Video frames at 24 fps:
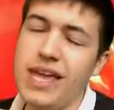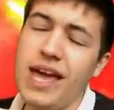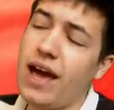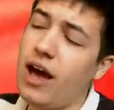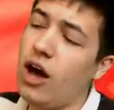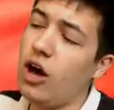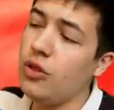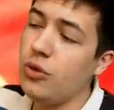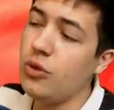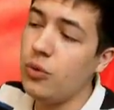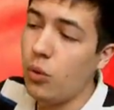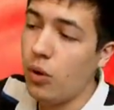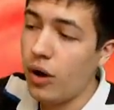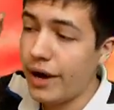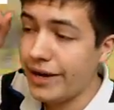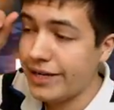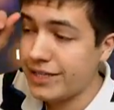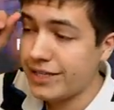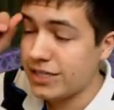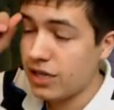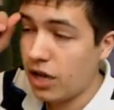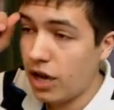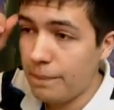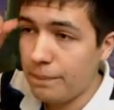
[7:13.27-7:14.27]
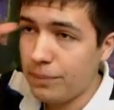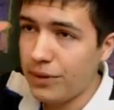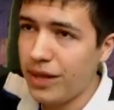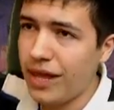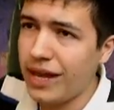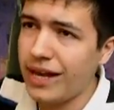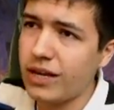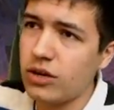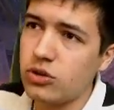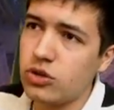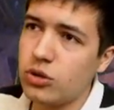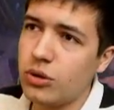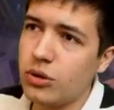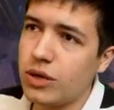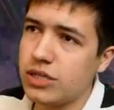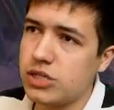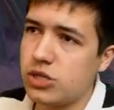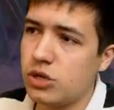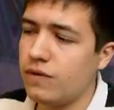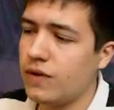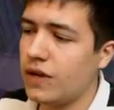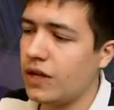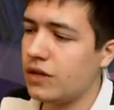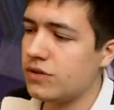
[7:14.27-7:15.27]
yeah, otherwise I'm planning on doing
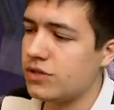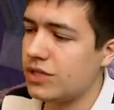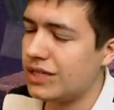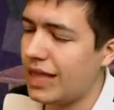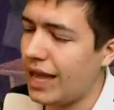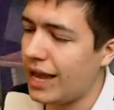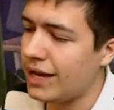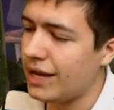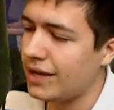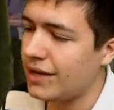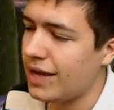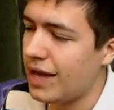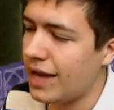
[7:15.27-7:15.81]
2 videos a day